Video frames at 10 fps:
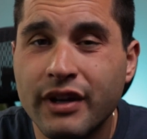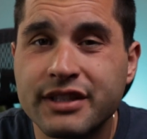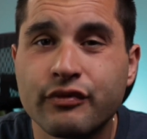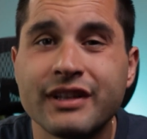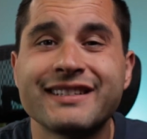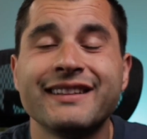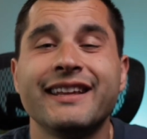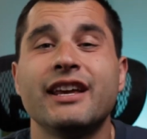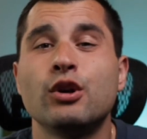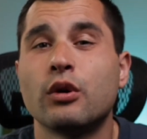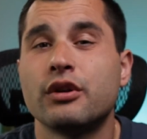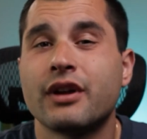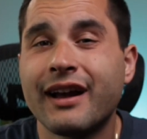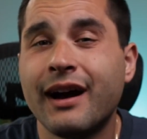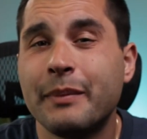rates recently in order to
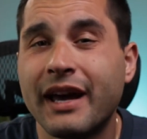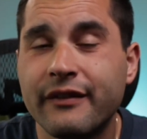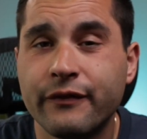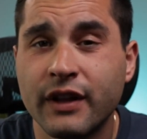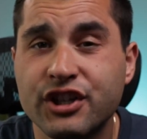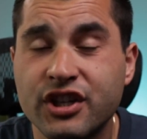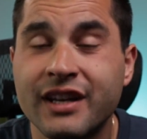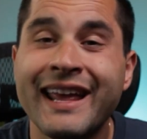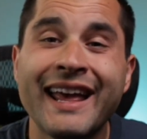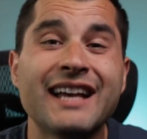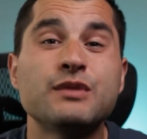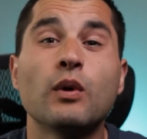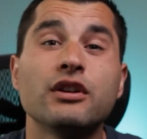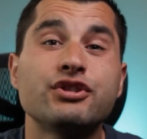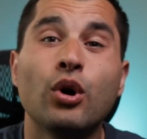combat inflation, as
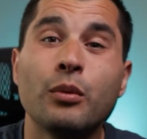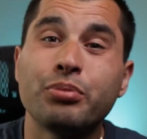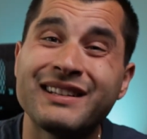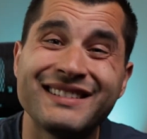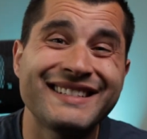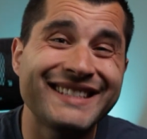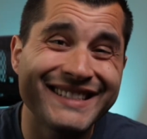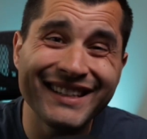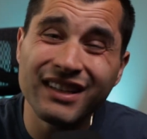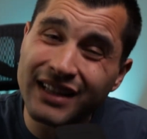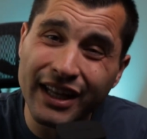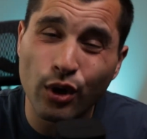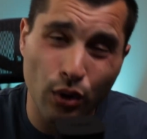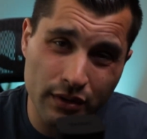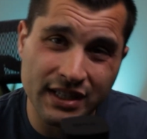well as home prices still at
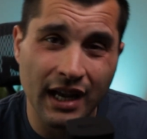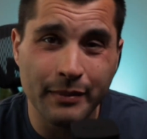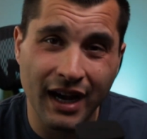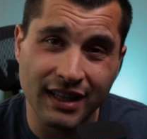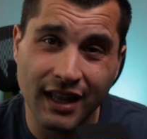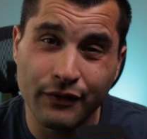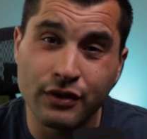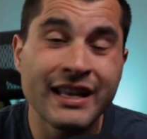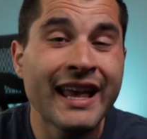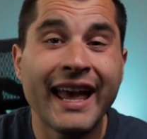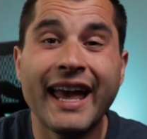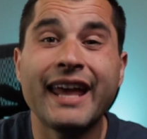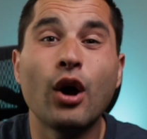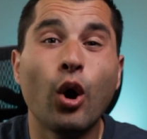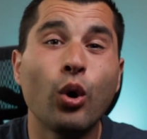all-time high levels
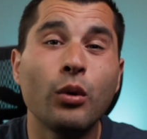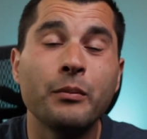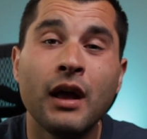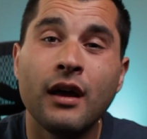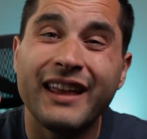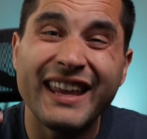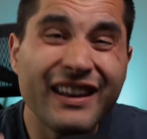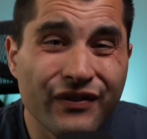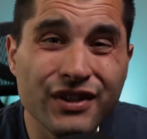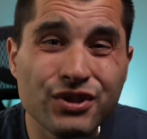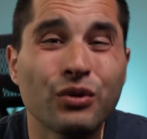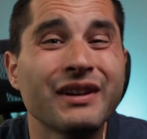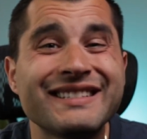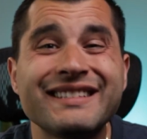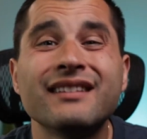and home
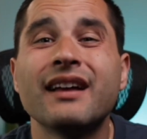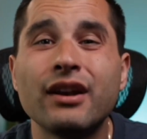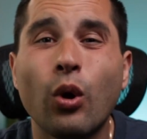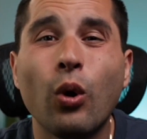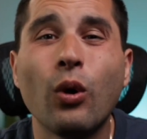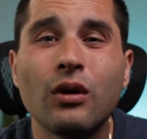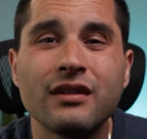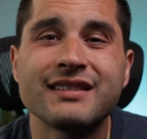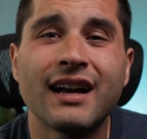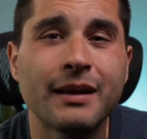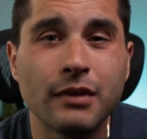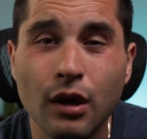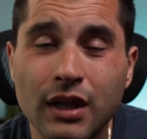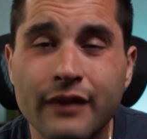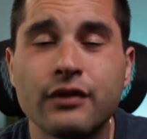inventory still at all-time
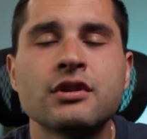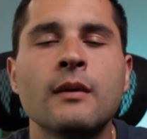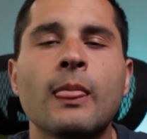low levels,